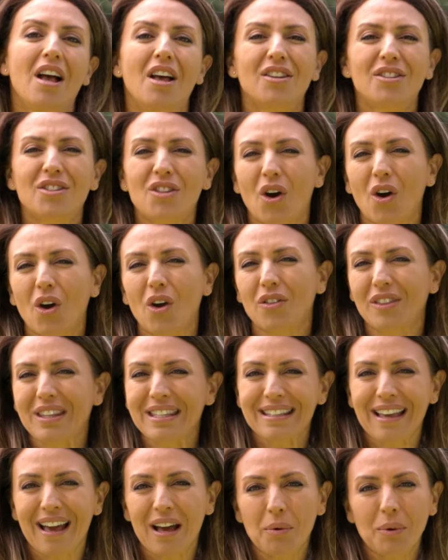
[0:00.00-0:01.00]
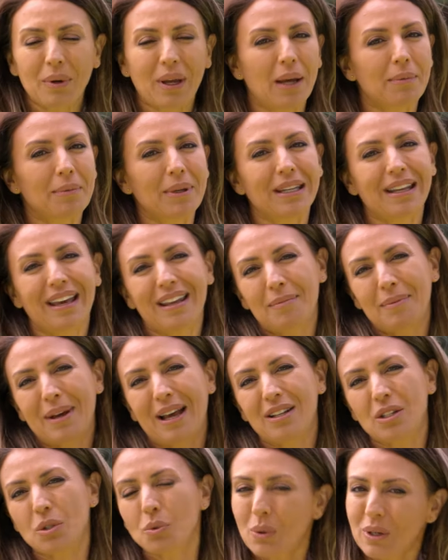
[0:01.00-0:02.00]
So this car will come in at
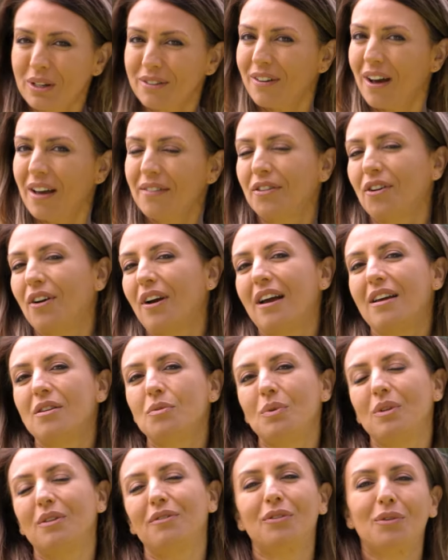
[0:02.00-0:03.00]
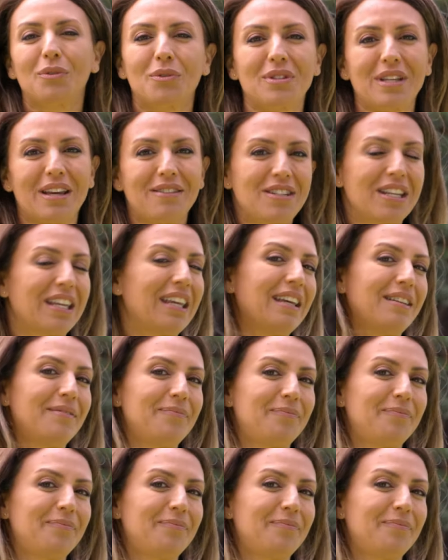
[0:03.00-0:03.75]
about 25 grand with a full safety kit.